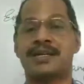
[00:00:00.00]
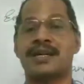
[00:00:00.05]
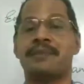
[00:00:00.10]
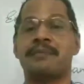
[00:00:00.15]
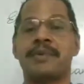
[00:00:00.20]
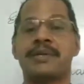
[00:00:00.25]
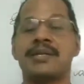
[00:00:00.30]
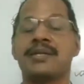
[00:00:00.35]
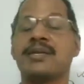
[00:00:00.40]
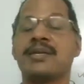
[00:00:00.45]

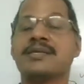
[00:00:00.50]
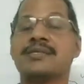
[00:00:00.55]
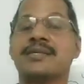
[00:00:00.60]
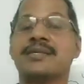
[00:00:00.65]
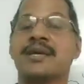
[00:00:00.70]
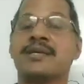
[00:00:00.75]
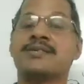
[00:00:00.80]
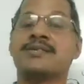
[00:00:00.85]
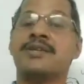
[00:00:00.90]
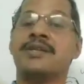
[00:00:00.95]
Trumpeting is
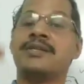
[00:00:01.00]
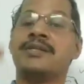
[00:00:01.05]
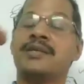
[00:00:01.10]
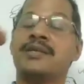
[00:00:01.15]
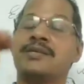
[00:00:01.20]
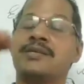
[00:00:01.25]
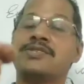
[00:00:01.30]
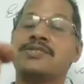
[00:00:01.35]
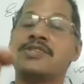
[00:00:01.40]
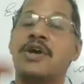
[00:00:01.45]
actually
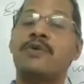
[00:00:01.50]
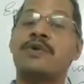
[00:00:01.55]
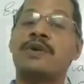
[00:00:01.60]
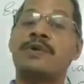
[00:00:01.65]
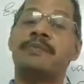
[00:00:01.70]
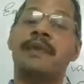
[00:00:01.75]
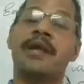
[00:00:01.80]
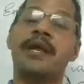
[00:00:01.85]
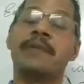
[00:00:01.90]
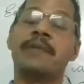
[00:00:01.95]
the
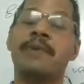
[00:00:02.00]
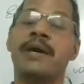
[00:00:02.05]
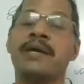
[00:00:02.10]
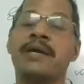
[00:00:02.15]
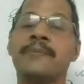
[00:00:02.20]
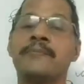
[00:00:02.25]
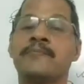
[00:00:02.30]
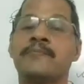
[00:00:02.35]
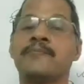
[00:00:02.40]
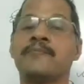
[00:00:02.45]
sound made
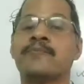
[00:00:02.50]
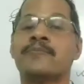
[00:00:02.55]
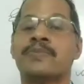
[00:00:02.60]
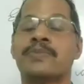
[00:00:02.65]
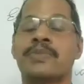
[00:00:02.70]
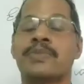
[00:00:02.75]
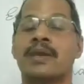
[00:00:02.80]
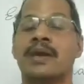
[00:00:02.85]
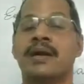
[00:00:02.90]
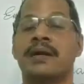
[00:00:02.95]
by
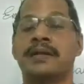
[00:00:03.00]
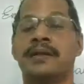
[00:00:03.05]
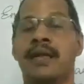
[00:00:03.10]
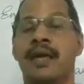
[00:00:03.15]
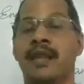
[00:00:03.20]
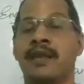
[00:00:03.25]
the